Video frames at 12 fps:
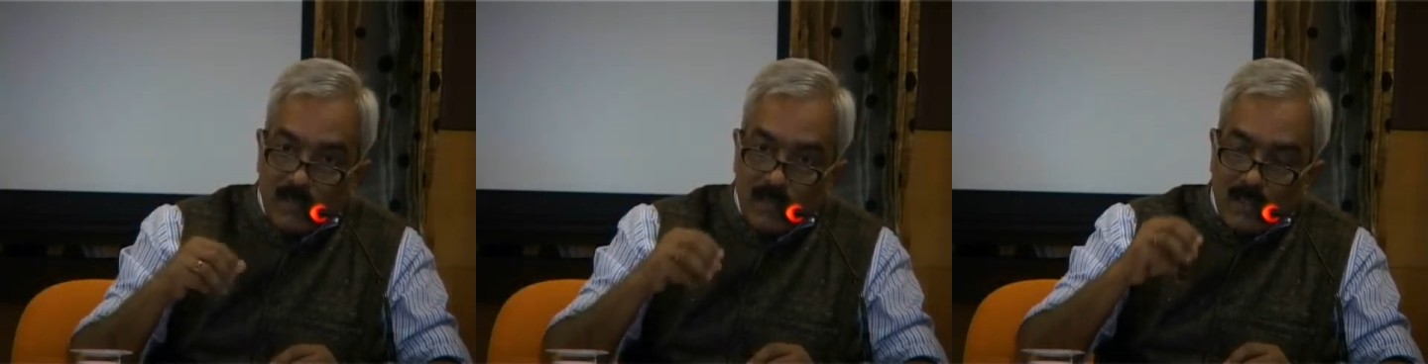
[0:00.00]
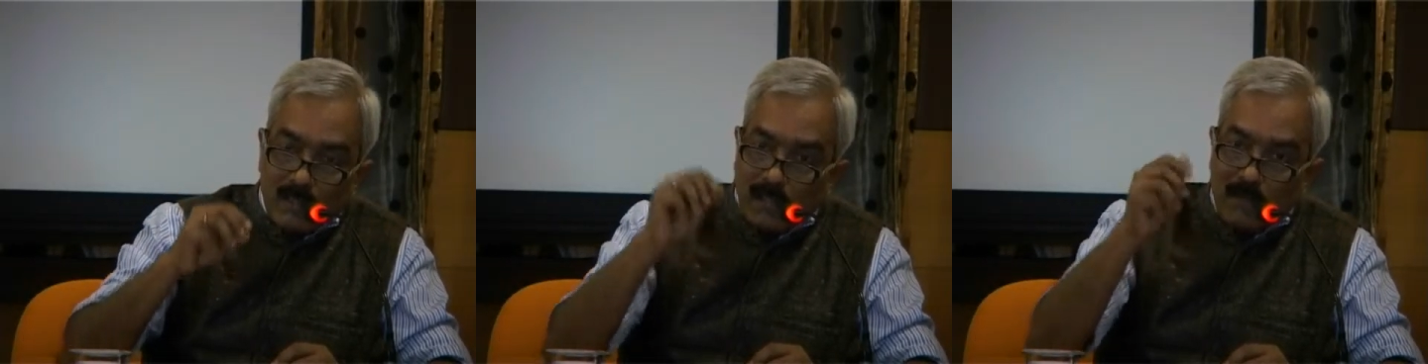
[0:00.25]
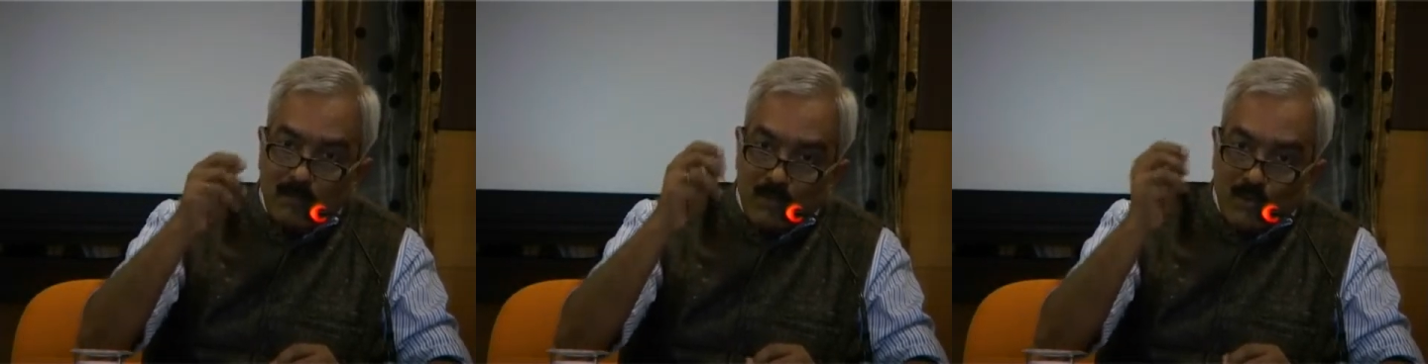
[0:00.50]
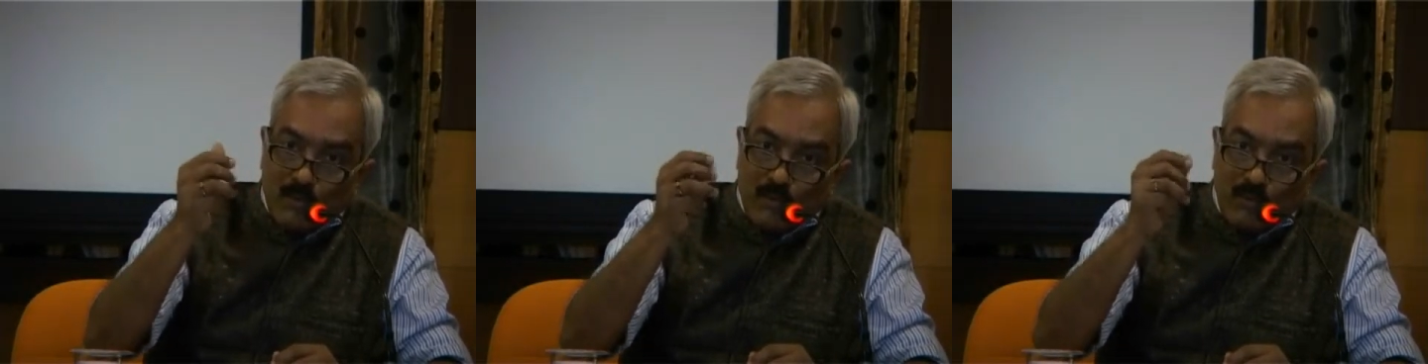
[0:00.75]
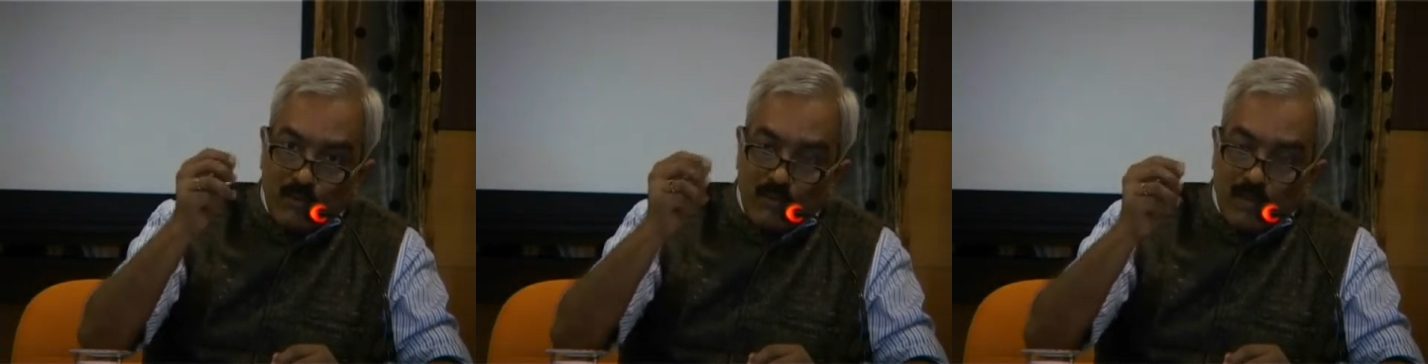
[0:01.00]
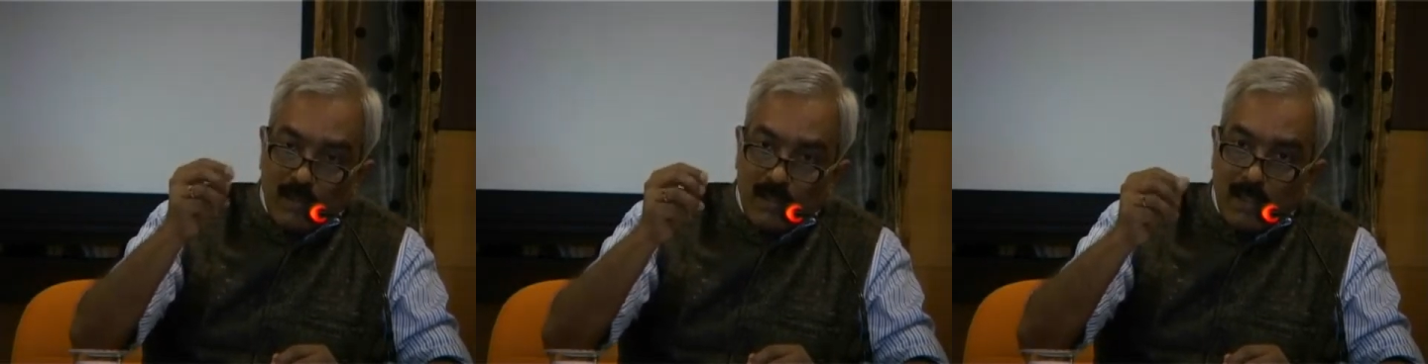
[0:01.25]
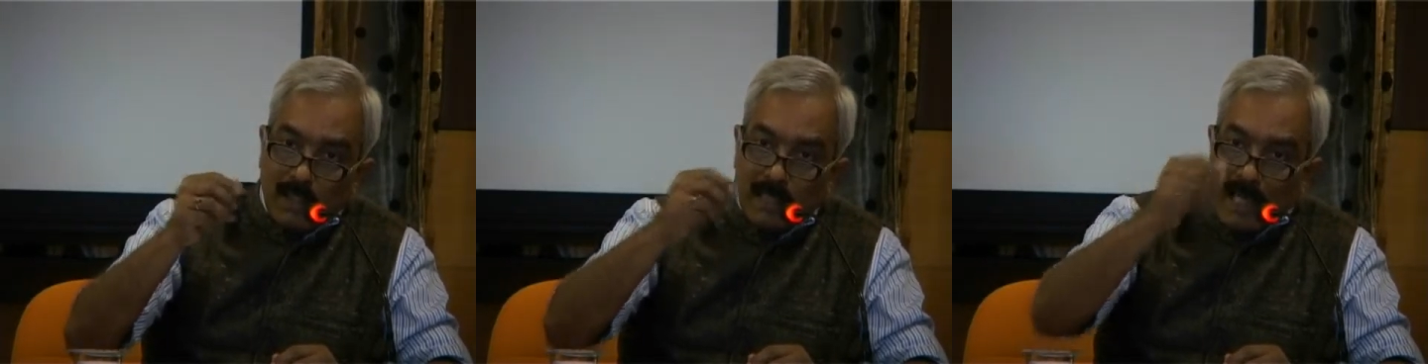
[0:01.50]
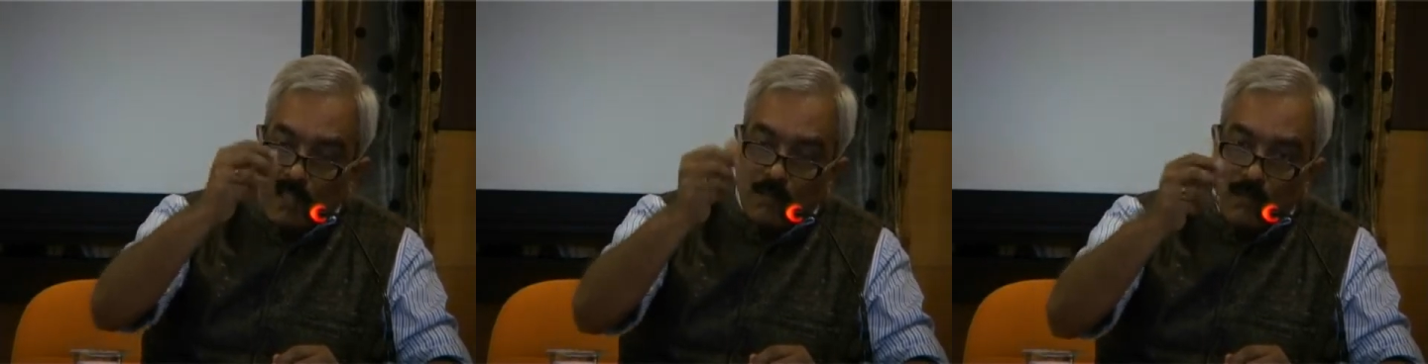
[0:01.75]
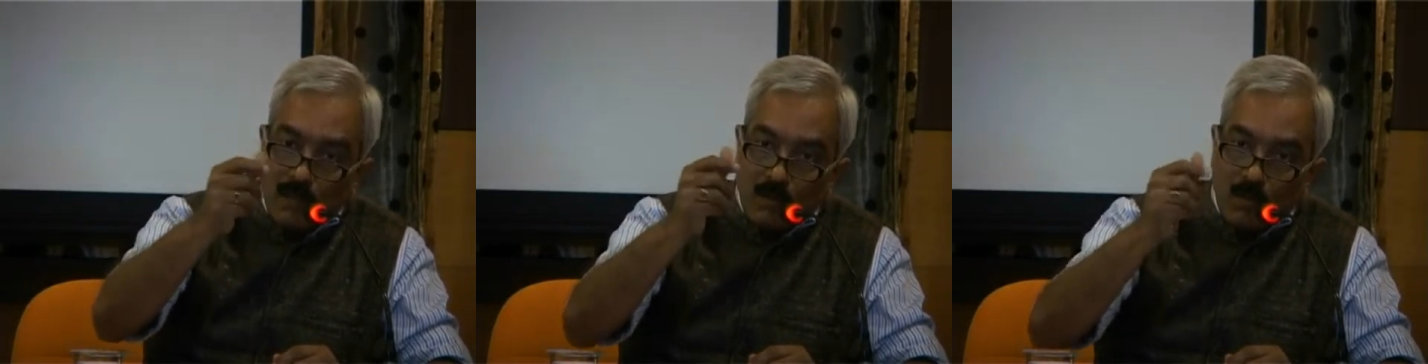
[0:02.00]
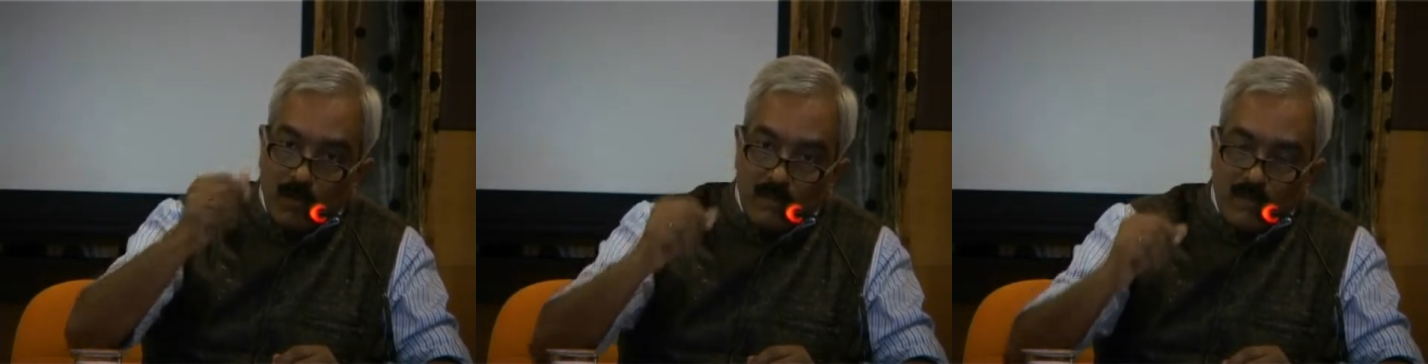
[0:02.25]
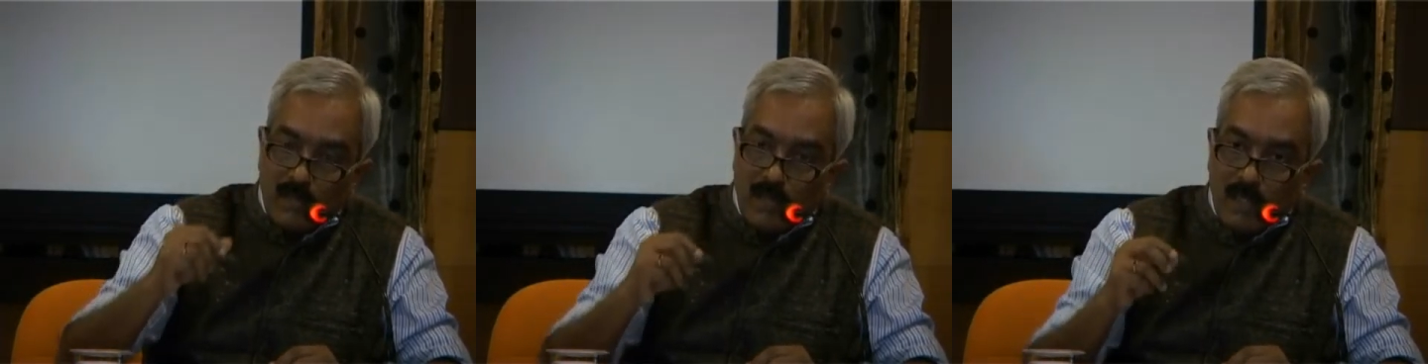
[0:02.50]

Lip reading: the terms of engagement with